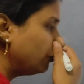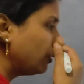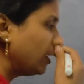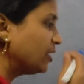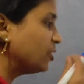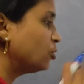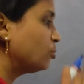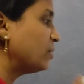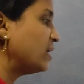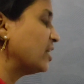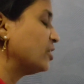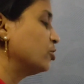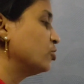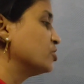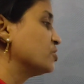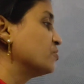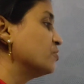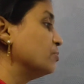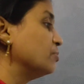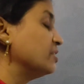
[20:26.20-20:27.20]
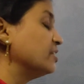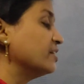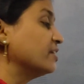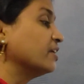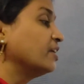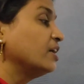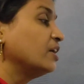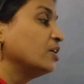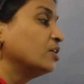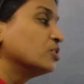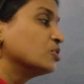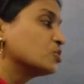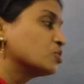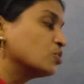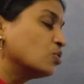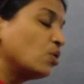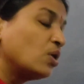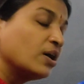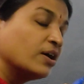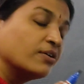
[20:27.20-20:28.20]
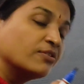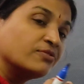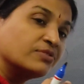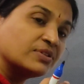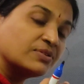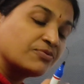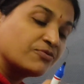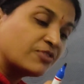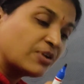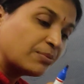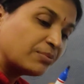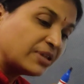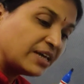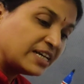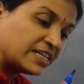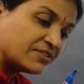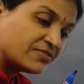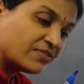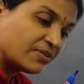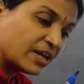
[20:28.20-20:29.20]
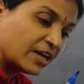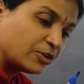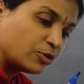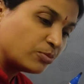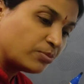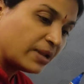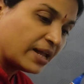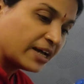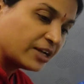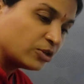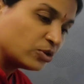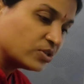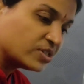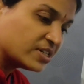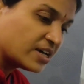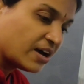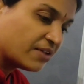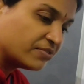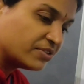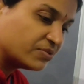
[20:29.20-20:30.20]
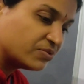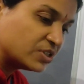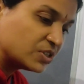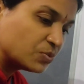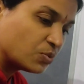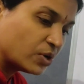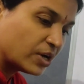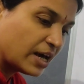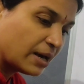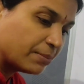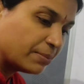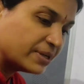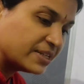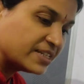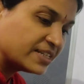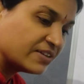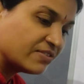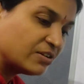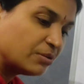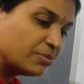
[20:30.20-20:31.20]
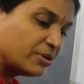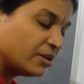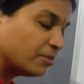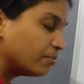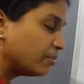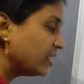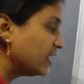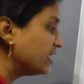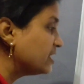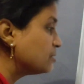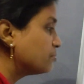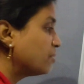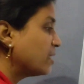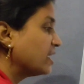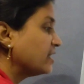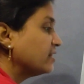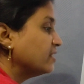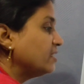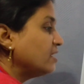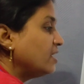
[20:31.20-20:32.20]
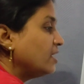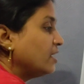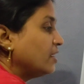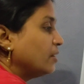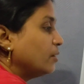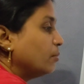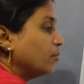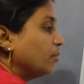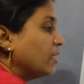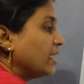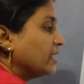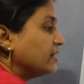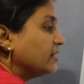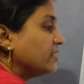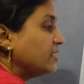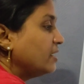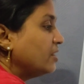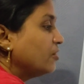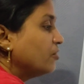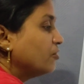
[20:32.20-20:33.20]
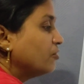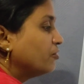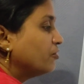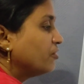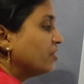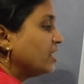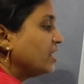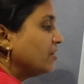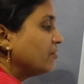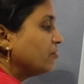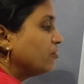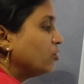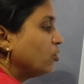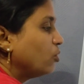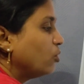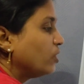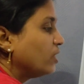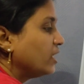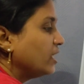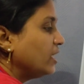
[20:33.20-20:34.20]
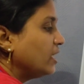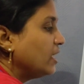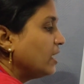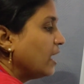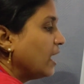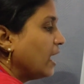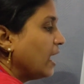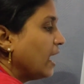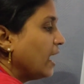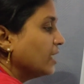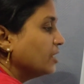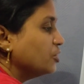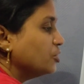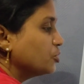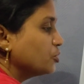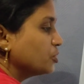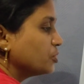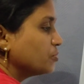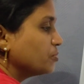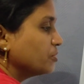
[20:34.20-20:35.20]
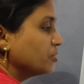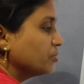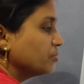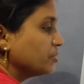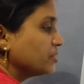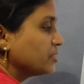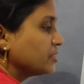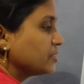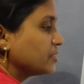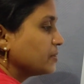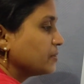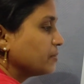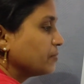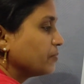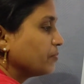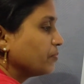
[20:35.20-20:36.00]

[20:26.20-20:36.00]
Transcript: Phytoplanktons will be there. So from these phytoplanktons, afterwards what happens? They will be replaced by the free floating angiosperms.